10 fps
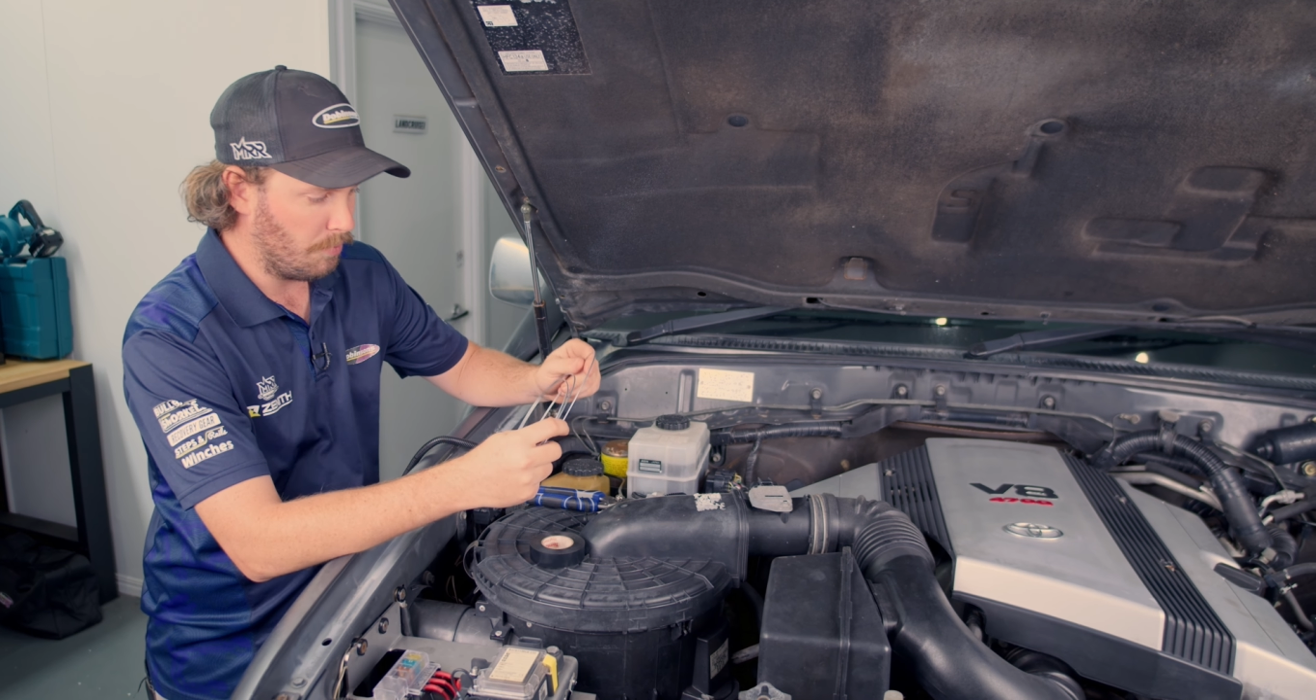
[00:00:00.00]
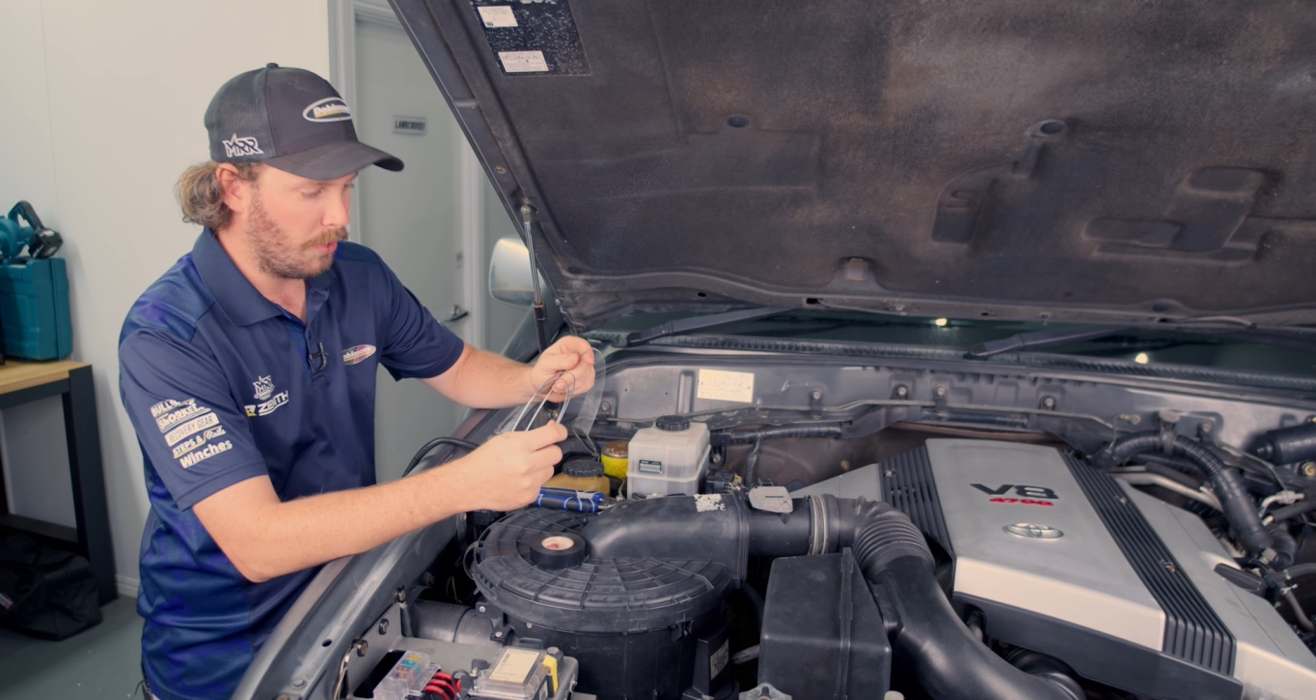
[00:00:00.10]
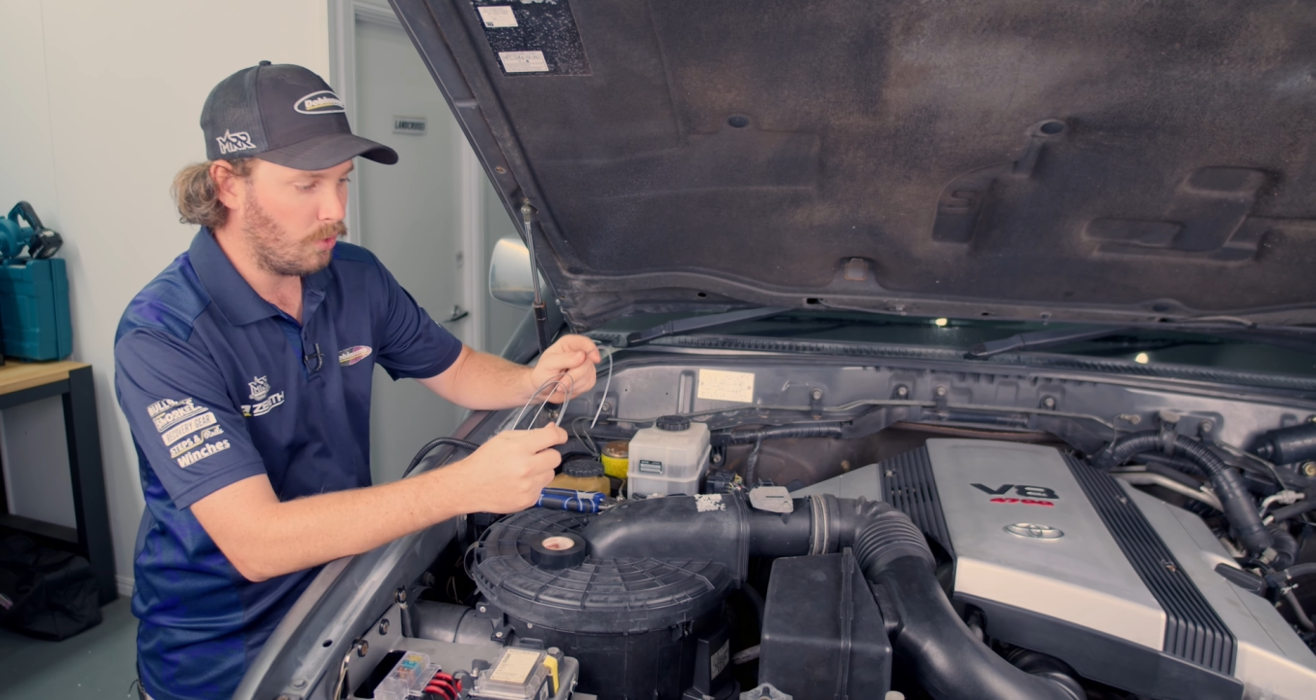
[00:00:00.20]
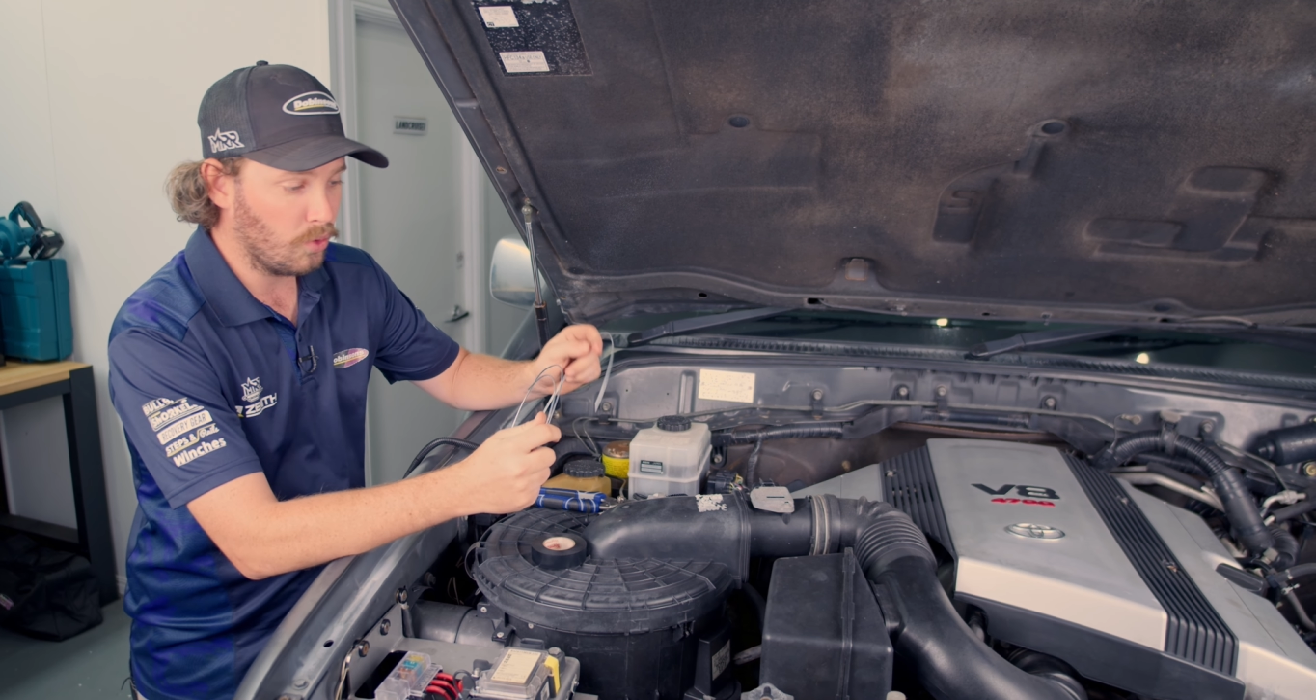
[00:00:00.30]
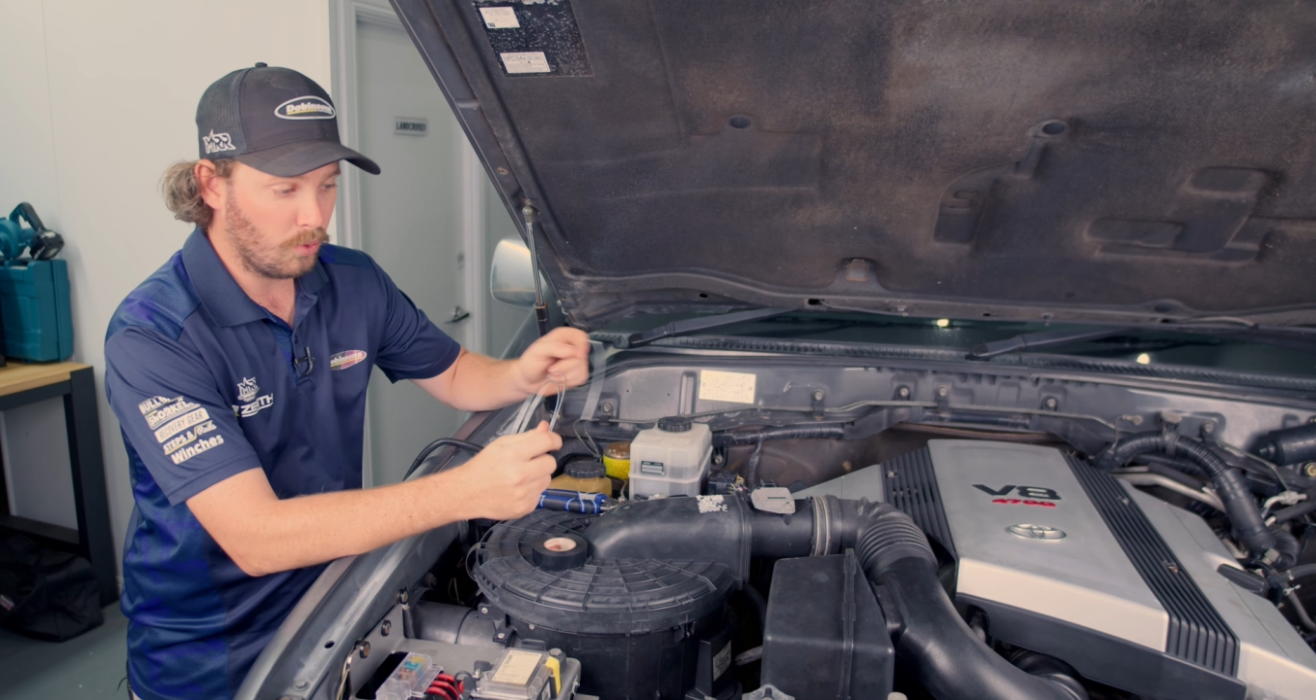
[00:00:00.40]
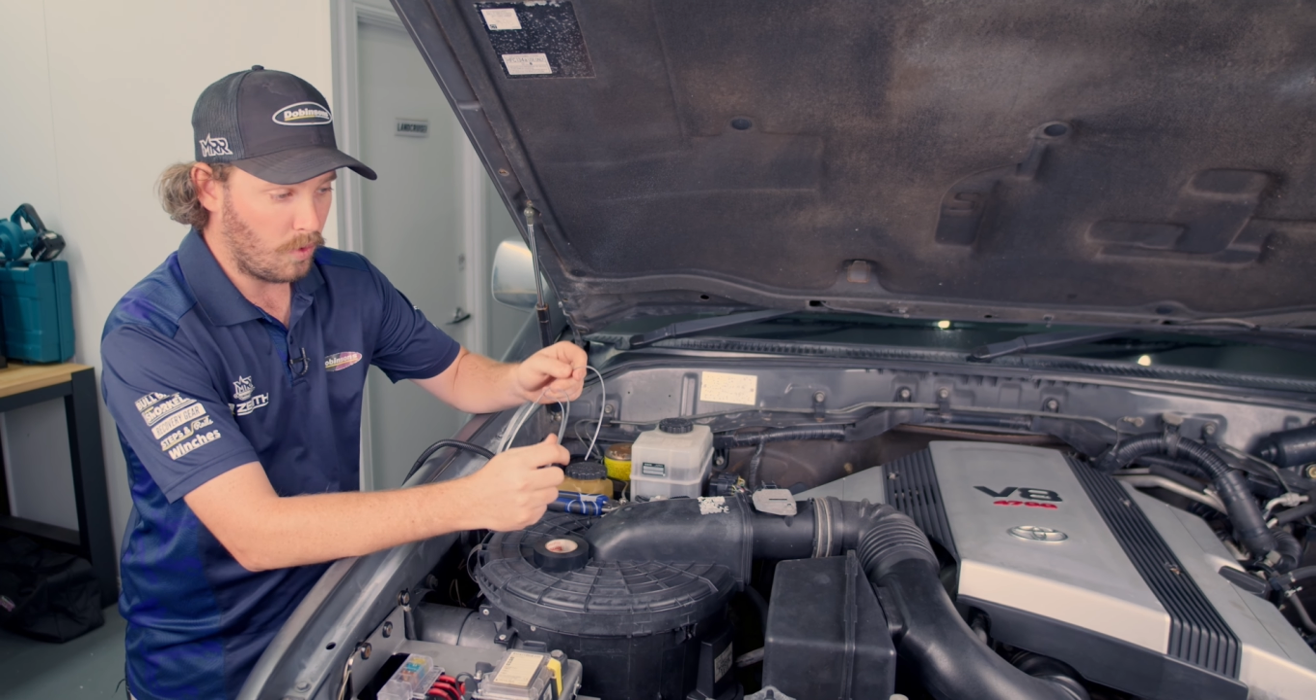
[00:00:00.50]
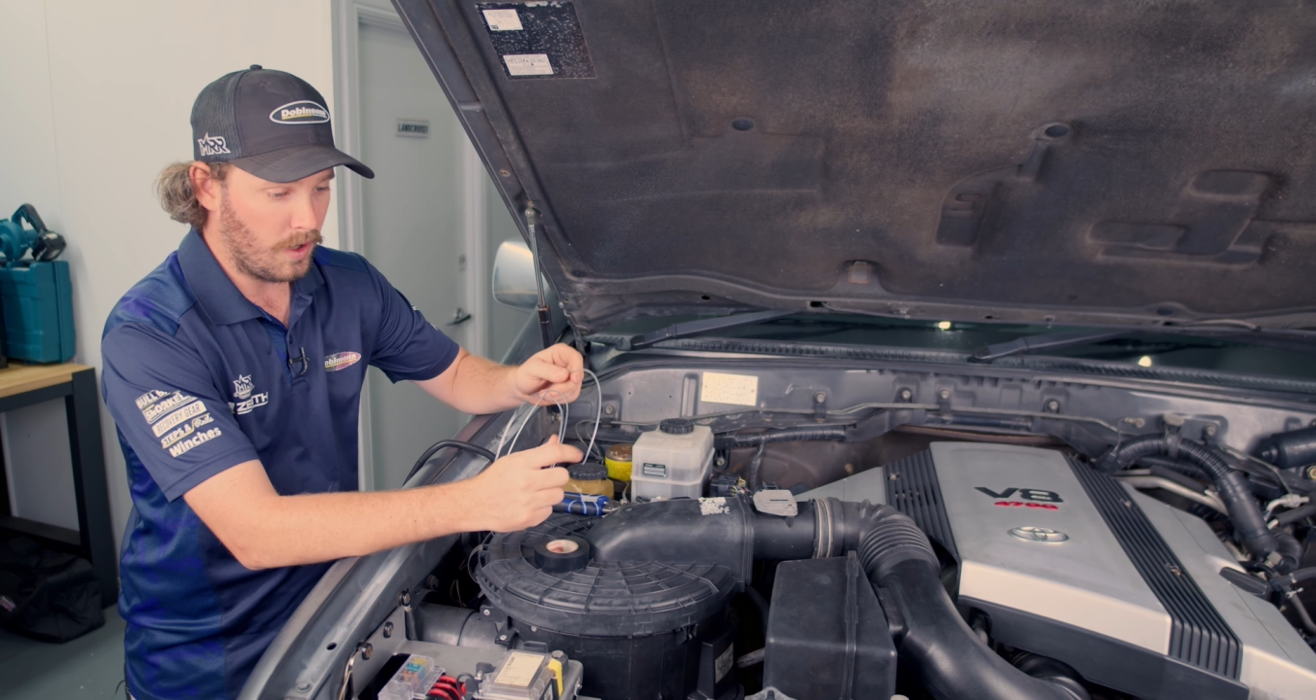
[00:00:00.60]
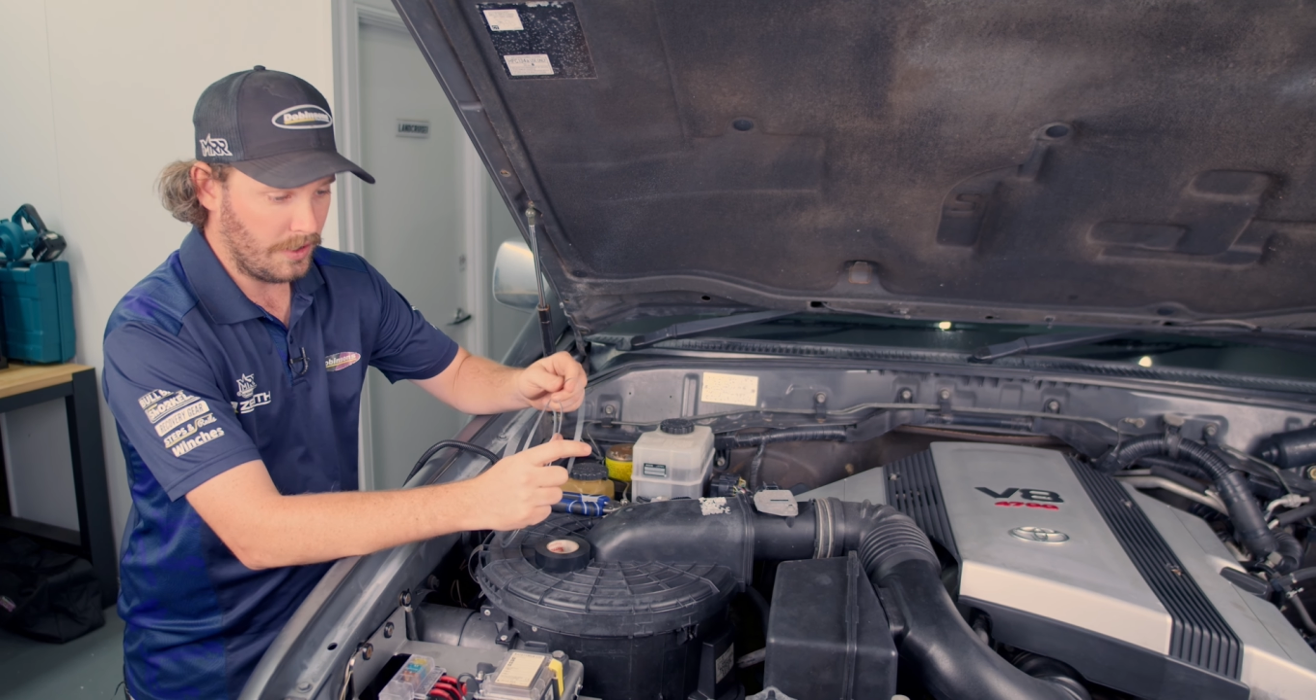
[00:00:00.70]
pull the wire